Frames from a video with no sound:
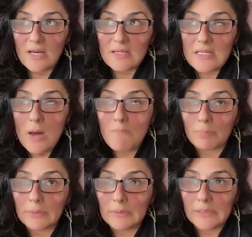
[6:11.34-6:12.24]

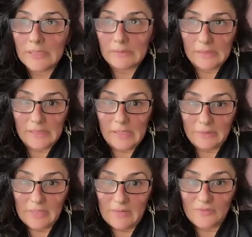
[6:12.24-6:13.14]
completely
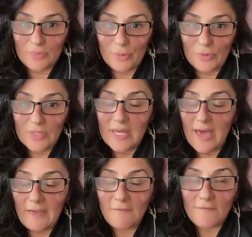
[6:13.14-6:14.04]
uncomfortable.
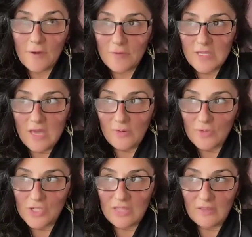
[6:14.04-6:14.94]
I felt the
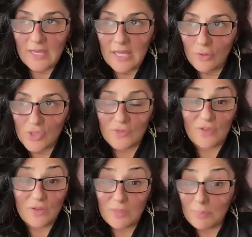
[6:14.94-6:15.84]
energy. The energy
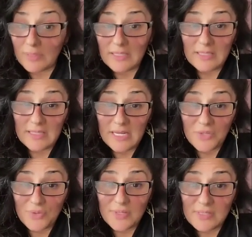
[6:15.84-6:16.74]
felt completely
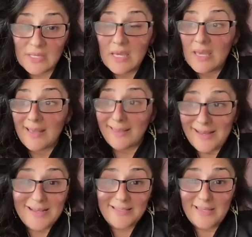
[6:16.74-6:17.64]
dangerous.
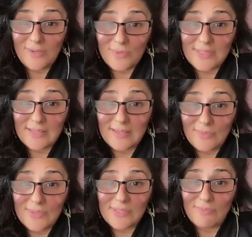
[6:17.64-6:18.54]
Like I said, it
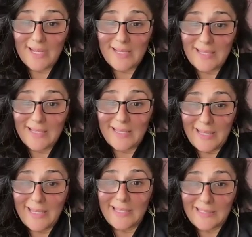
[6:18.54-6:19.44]
was my
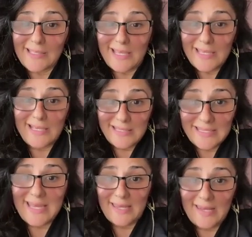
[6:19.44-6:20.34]
psychic
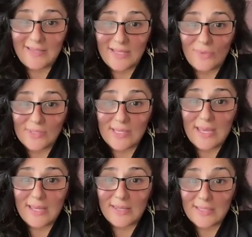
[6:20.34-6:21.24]
antennas that were
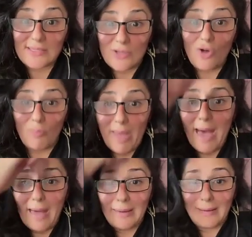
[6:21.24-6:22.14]
saying this is all
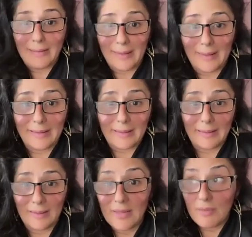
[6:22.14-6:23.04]
bad. Like,
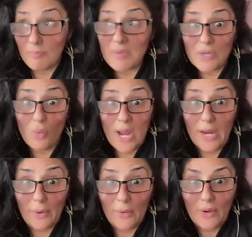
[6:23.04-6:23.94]

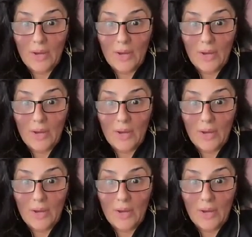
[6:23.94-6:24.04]
beware.